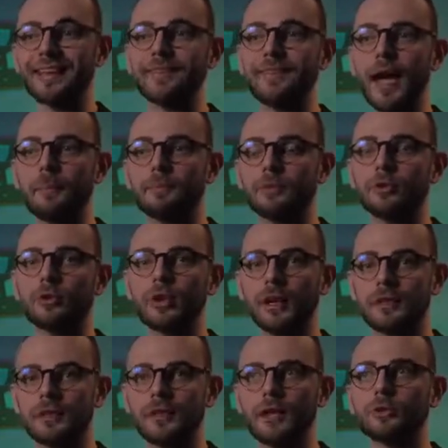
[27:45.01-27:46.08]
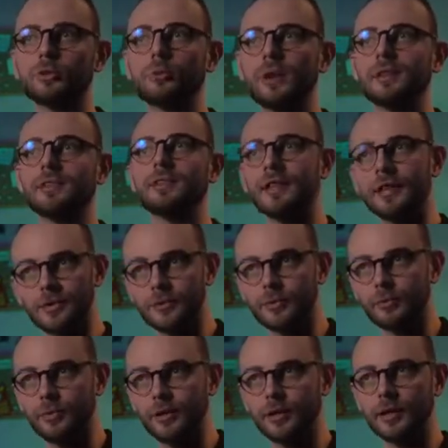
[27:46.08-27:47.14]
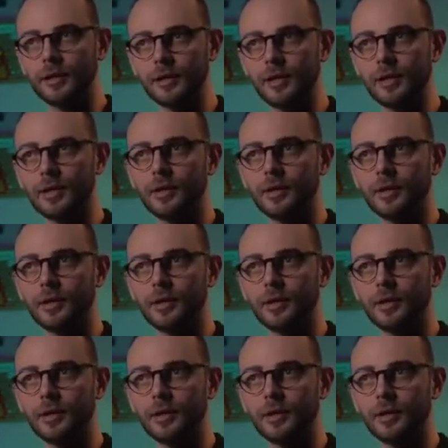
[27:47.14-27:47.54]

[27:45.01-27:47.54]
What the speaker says: Adapt your idea to what it needs to be